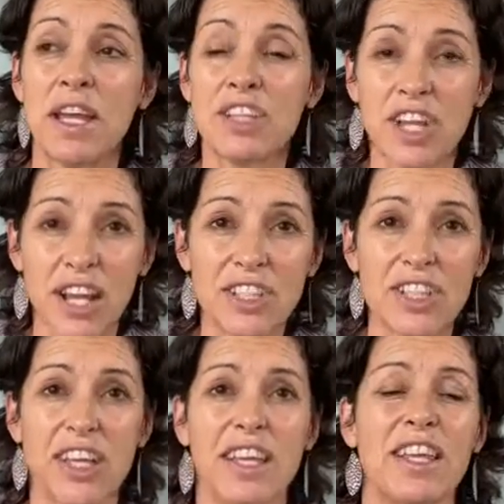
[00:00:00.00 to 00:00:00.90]

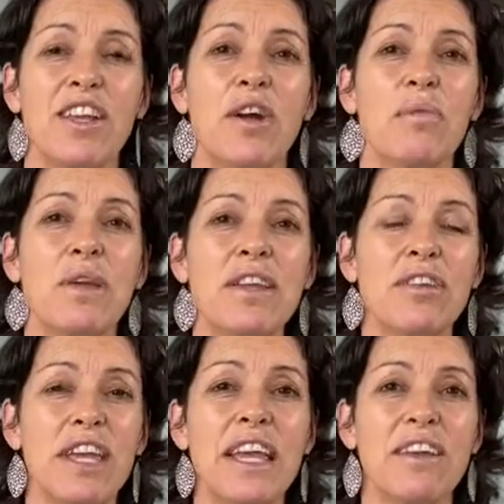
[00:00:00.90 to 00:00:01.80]
challenging, you know, when
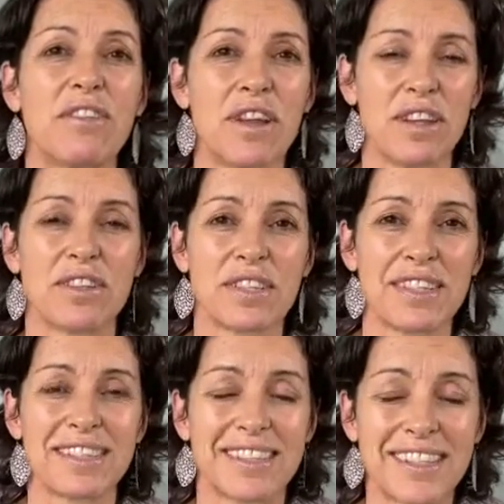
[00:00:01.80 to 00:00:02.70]
you're
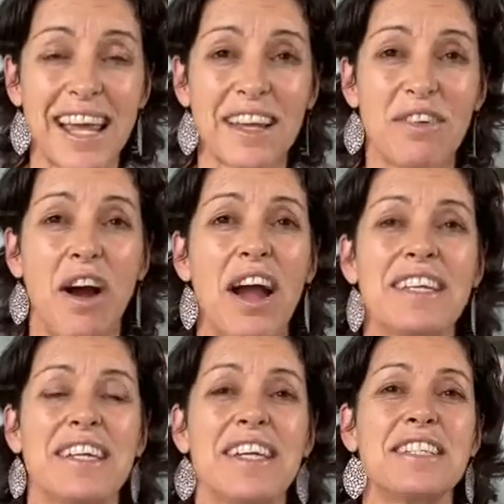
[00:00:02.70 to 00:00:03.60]
stuck with
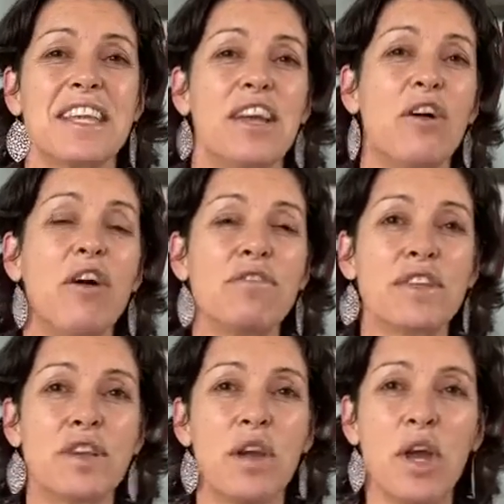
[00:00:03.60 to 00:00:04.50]
ideas, and
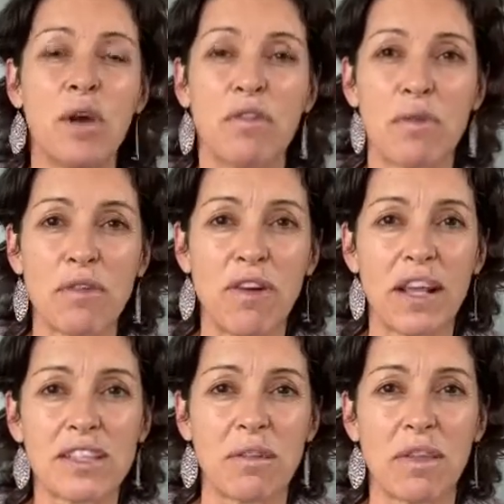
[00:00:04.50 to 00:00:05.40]
often if we
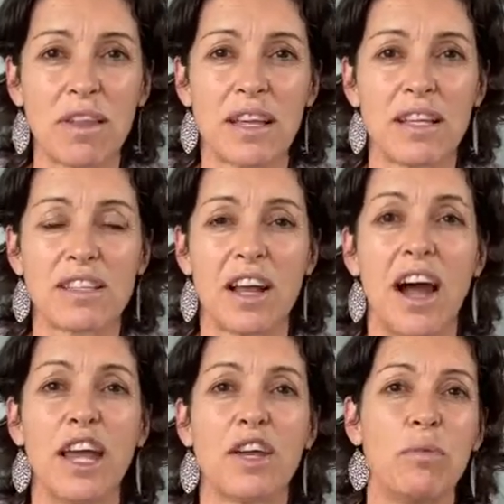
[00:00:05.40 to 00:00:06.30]
find something that the kids
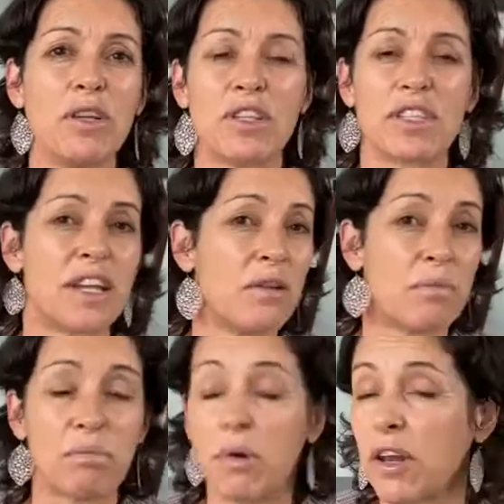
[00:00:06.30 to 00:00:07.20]
like, we just
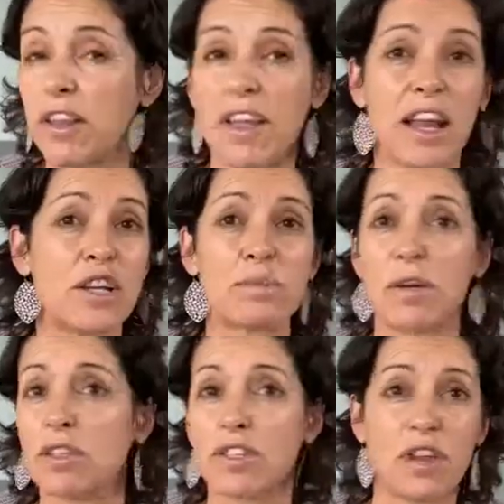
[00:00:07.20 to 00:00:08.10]
put it in their lunch
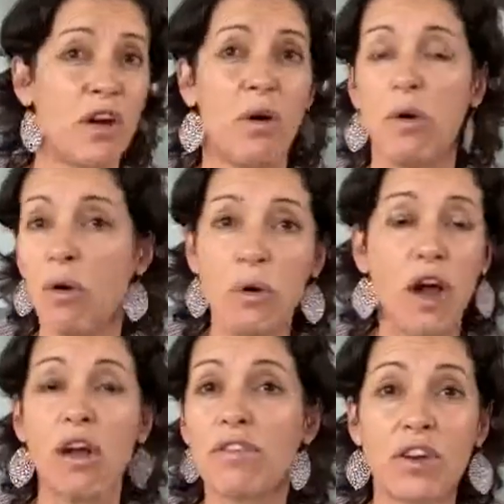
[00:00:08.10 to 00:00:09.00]
boxes all
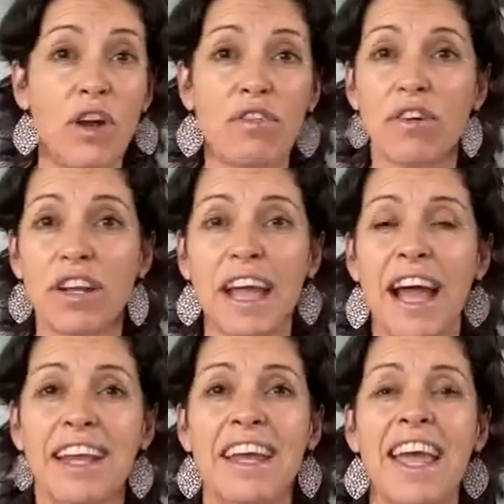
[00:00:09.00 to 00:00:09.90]
over and over
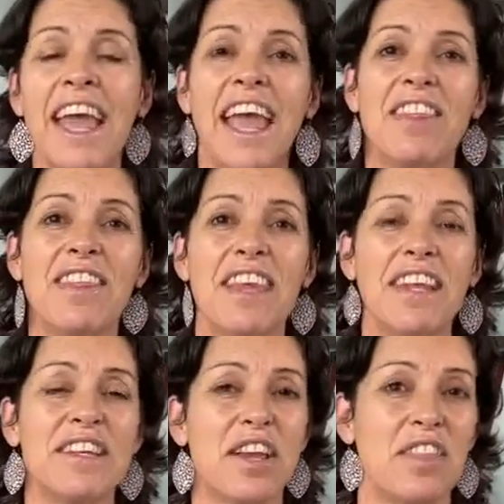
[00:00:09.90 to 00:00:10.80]
again, and
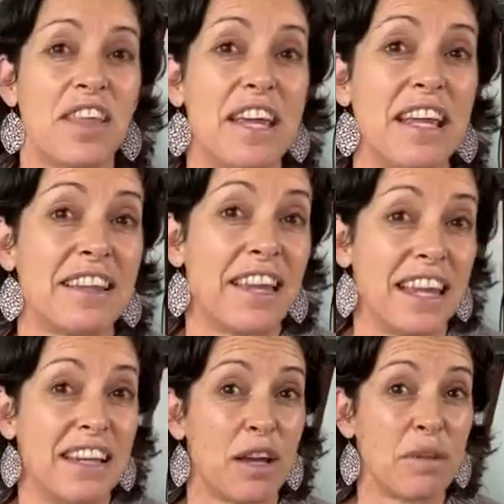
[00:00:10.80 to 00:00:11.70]
then they
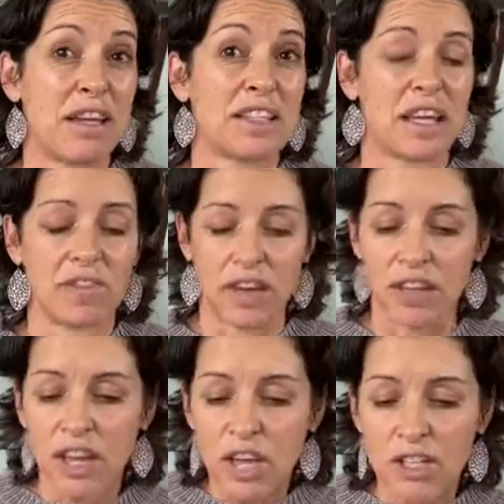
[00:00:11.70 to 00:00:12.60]
end up getting sick of it.
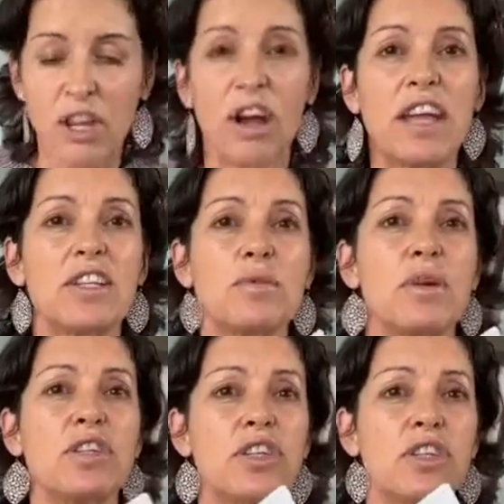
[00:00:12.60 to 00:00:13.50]
So I just
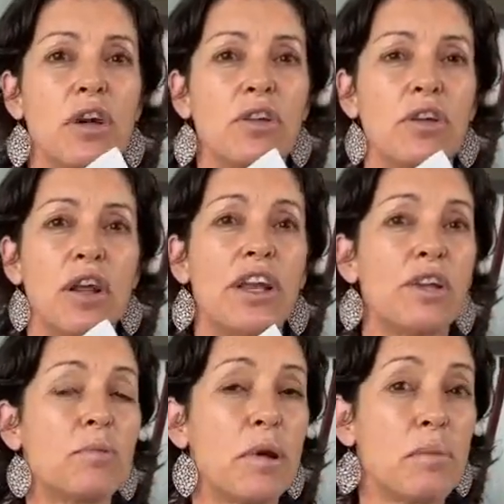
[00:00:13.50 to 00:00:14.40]
wanted to show you a
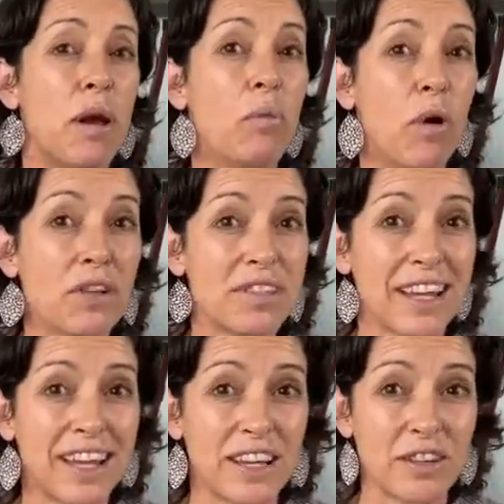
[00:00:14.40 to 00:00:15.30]
little bit about what's
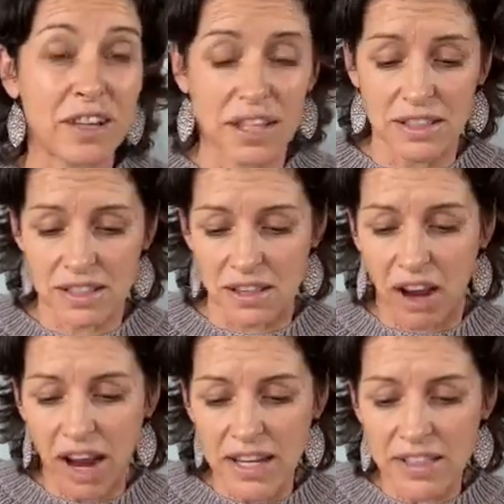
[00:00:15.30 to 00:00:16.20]

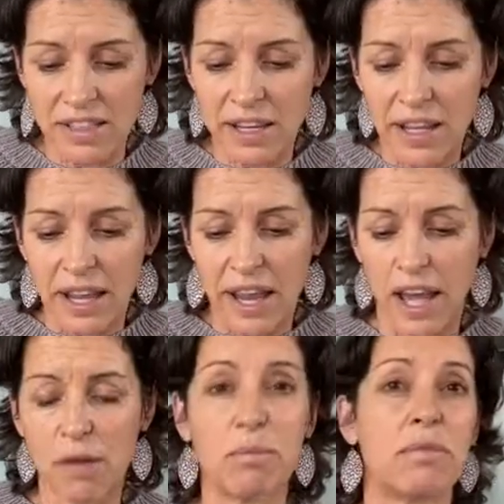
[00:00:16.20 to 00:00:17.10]
inside.
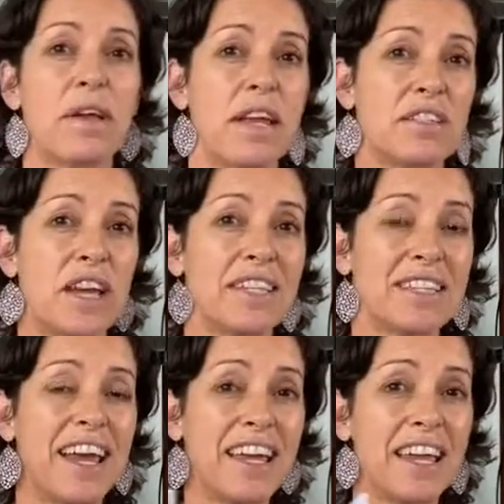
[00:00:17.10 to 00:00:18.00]
As I
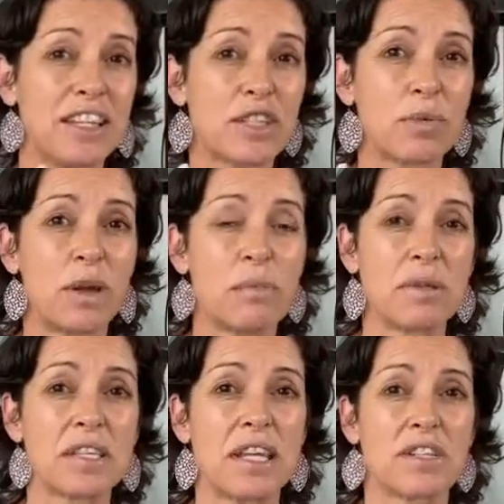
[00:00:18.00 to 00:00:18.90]
say, it's
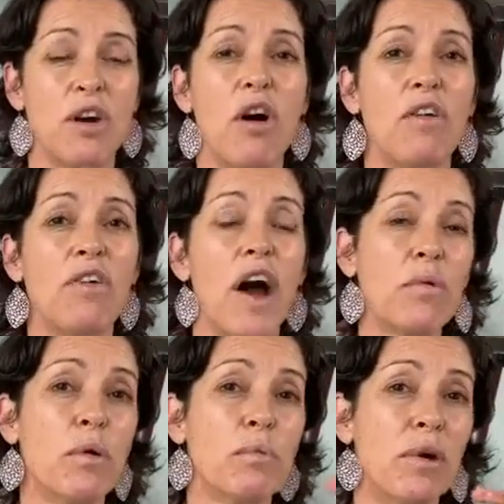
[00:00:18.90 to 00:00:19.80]
20% off. I
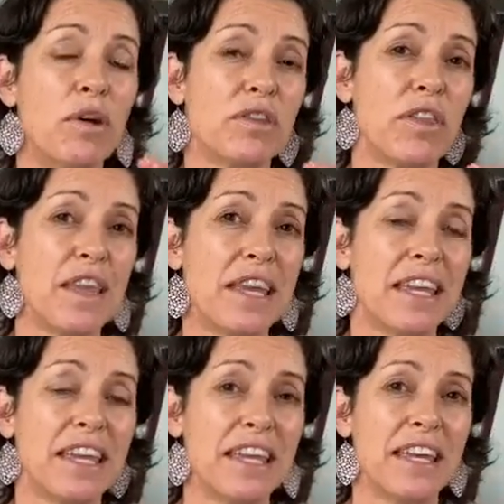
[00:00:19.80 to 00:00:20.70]
will put
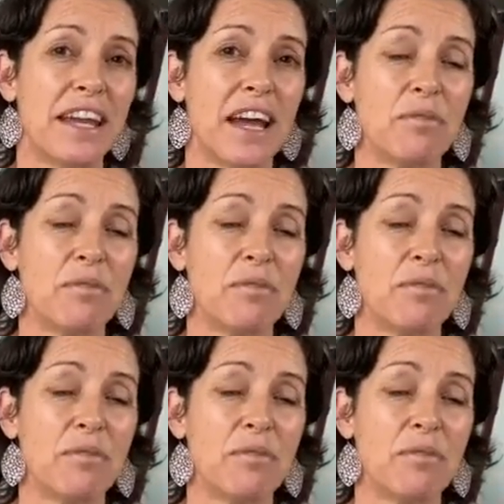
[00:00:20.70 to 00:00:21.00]
the